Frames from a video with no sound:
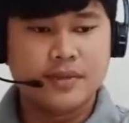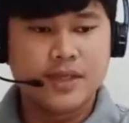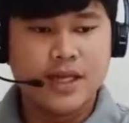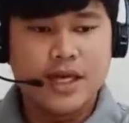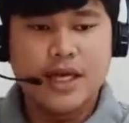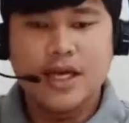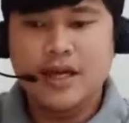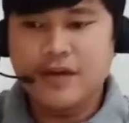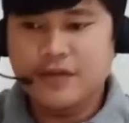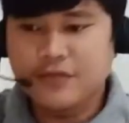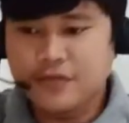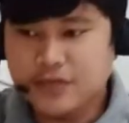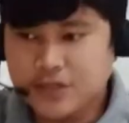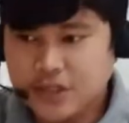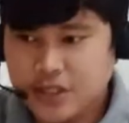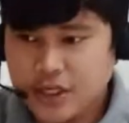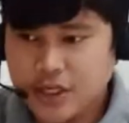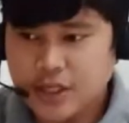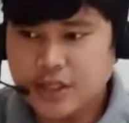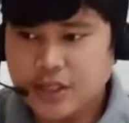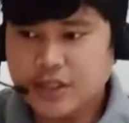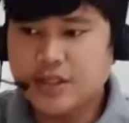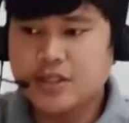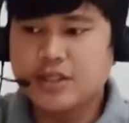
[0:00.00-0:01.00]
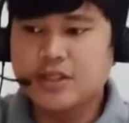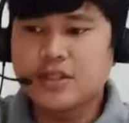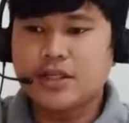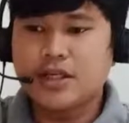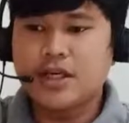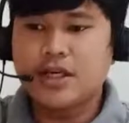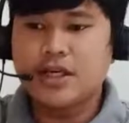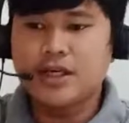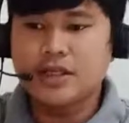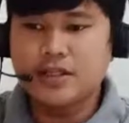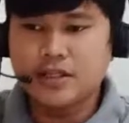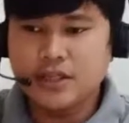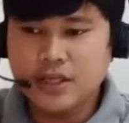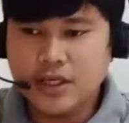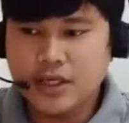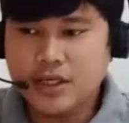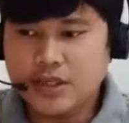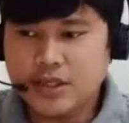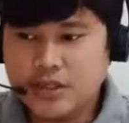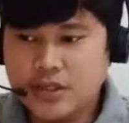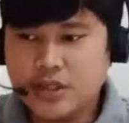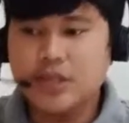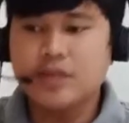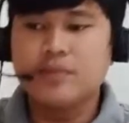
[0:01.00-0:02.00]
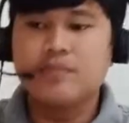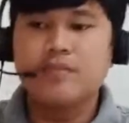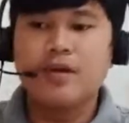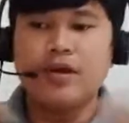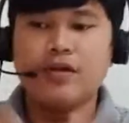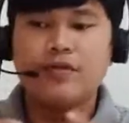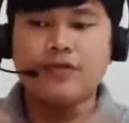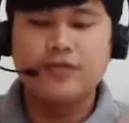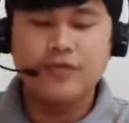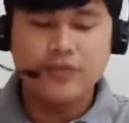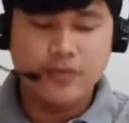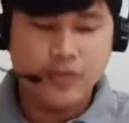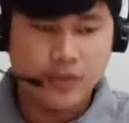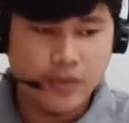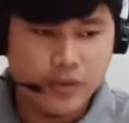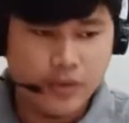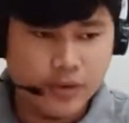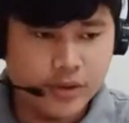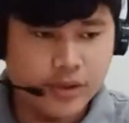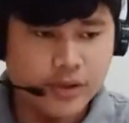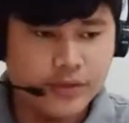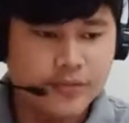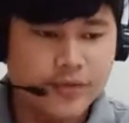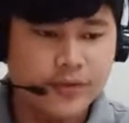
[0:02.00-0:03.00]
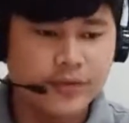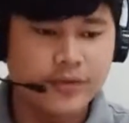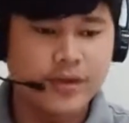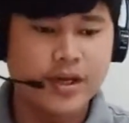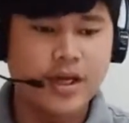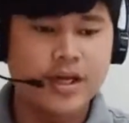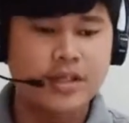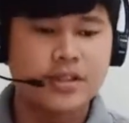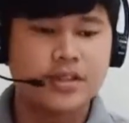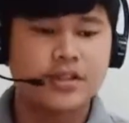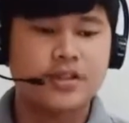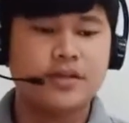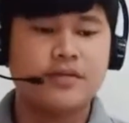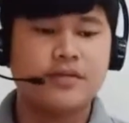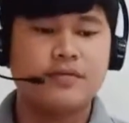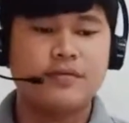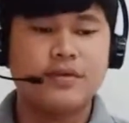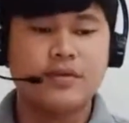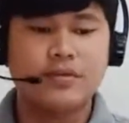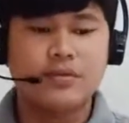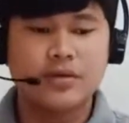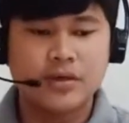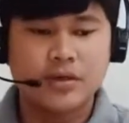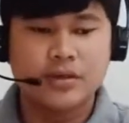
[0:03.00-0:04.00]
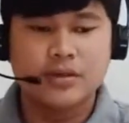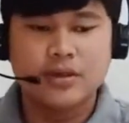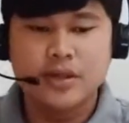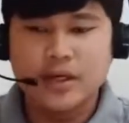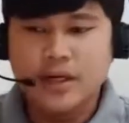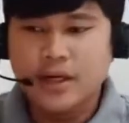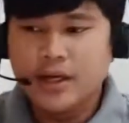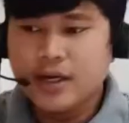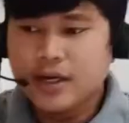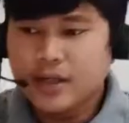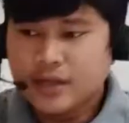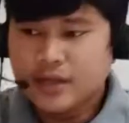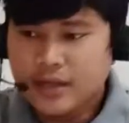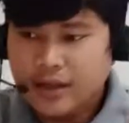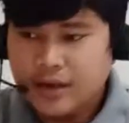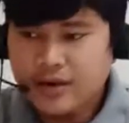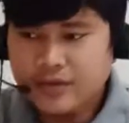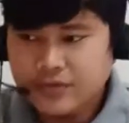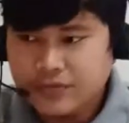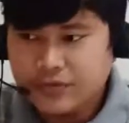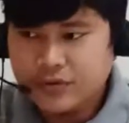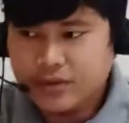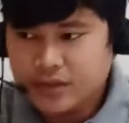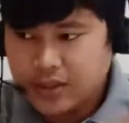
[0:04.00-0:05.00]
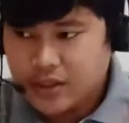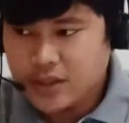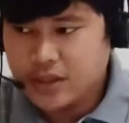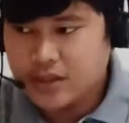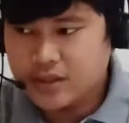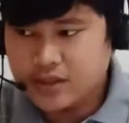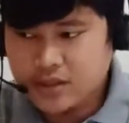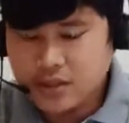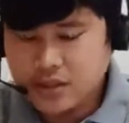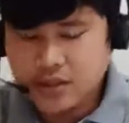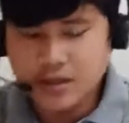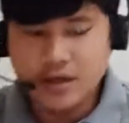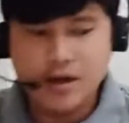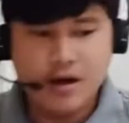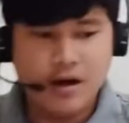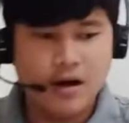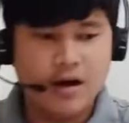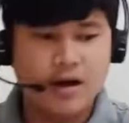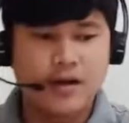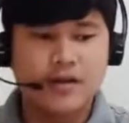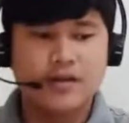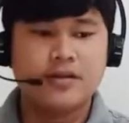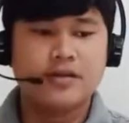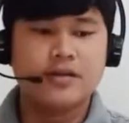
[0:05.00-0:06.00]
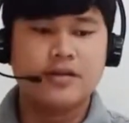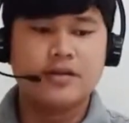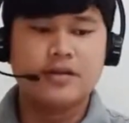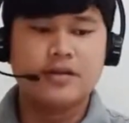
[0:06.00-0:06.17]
If Jesus existed before the foundation of the world, therefore He is God.